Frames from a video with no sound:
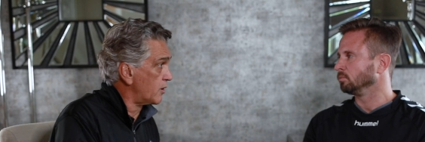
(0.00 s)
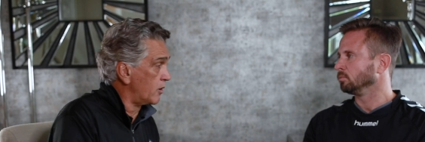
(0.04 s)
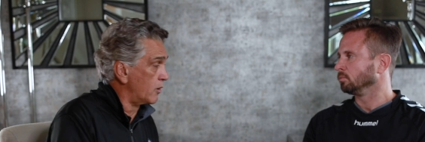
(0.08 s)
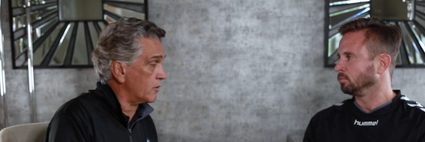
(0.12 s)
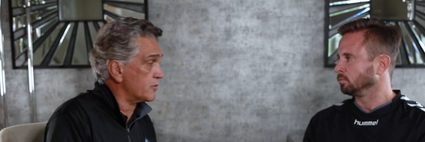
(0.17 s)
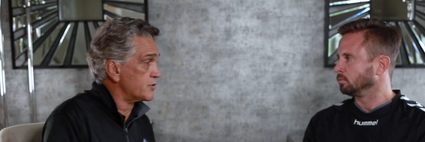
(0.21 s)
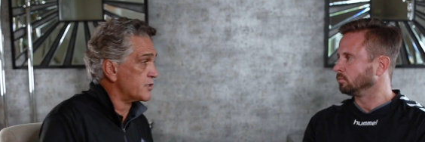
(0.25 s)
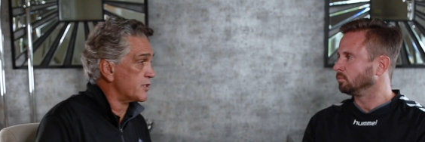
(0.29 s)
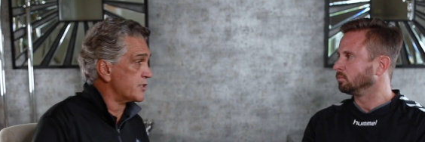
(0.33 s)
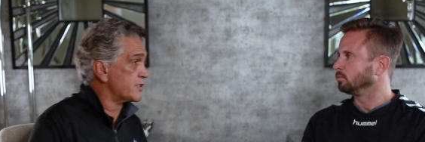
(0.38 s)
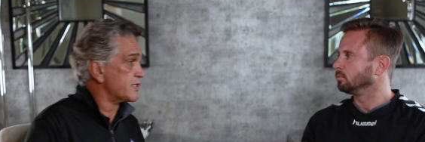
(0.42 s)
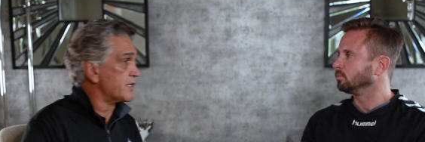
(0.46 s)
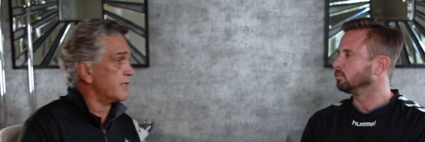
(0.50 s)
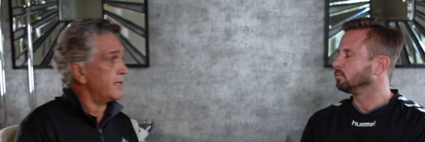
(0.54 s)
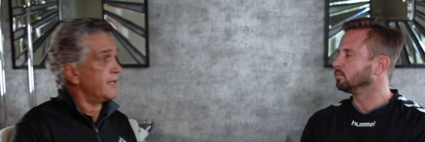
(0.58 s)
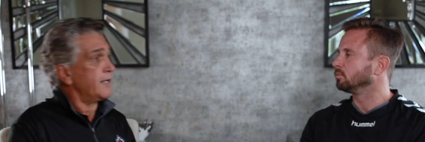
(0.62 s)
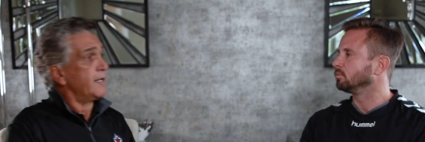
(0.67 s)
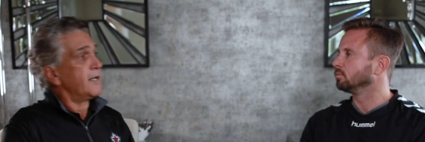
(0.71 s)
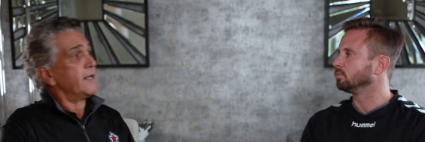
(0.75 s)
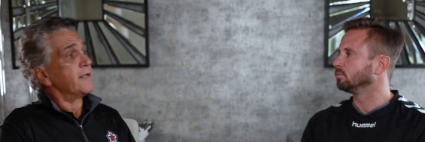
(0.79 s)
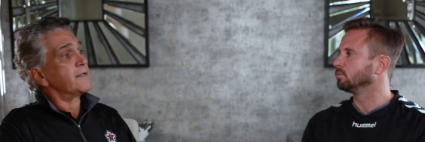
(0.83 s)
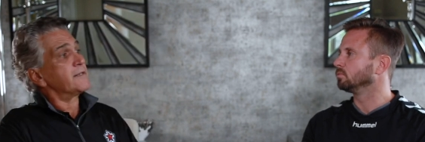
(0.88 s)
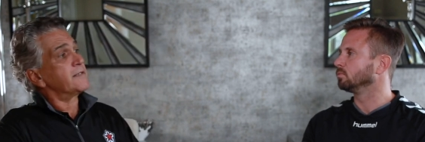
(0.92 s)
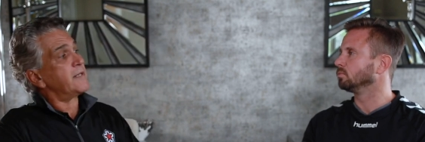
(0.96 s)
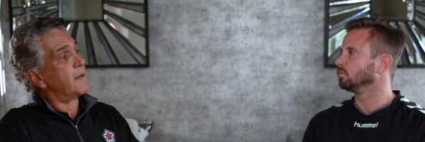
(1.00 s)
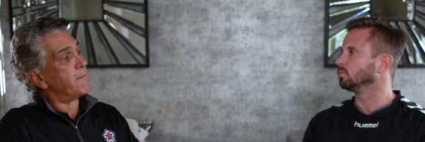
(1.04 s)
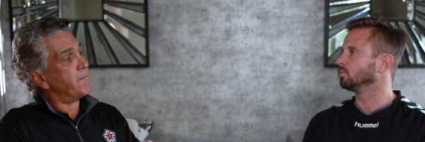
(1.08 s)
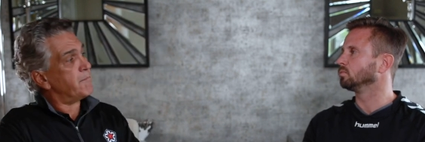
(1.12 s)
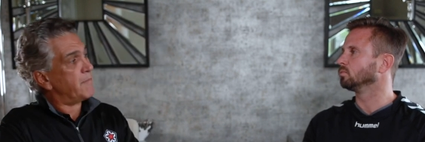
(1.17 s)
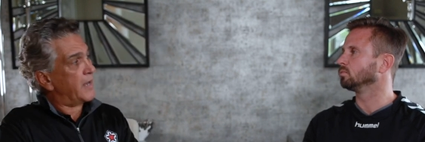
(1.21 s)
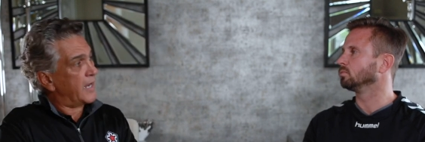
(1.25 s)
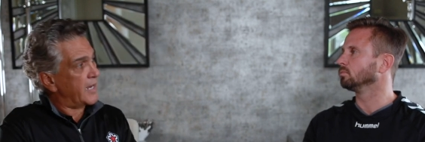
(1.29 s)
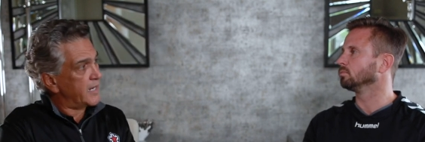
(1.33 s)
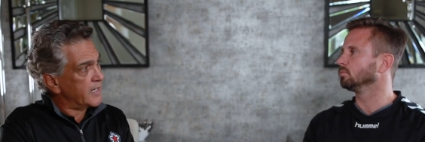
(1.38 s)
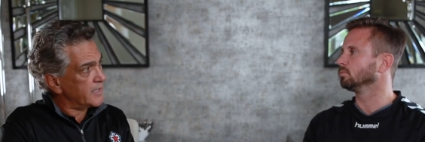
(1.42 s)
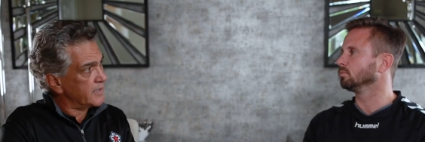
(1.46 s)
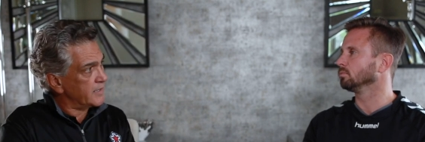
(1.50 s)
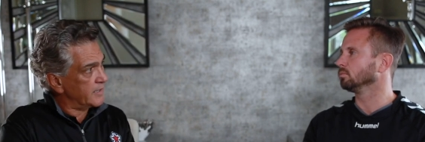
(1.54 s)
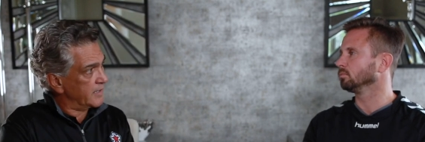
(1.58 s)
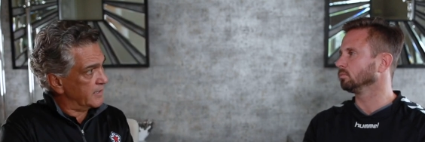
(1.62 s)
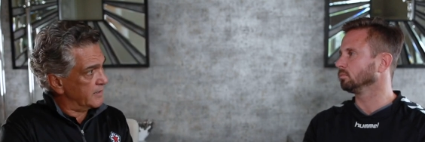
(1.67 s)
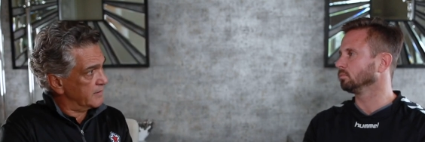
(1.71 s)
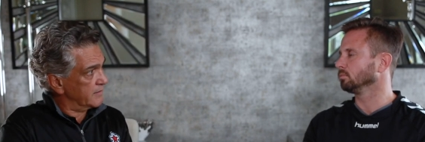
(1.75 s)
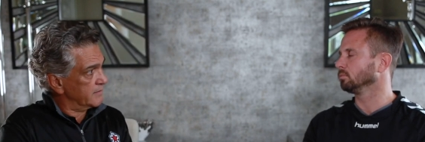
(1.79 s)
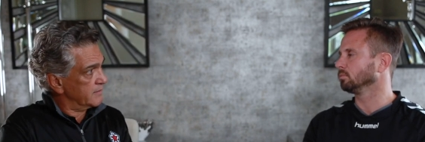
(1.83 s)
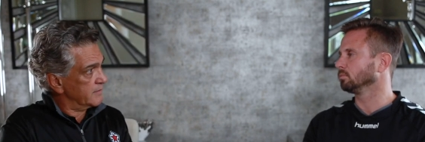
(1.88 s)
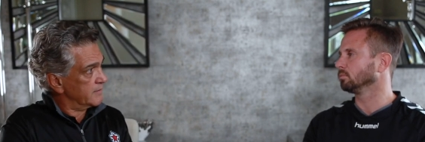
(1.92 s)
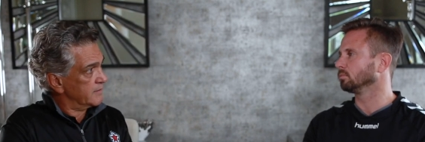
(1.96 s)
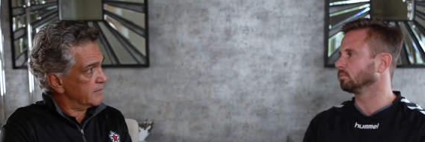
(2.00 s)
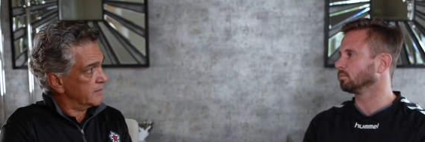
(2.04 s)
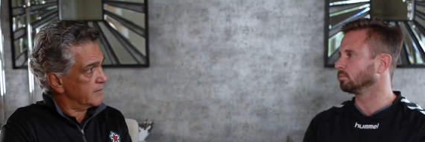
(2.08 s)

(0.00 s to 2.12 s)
Speaker 1: coaches, demanding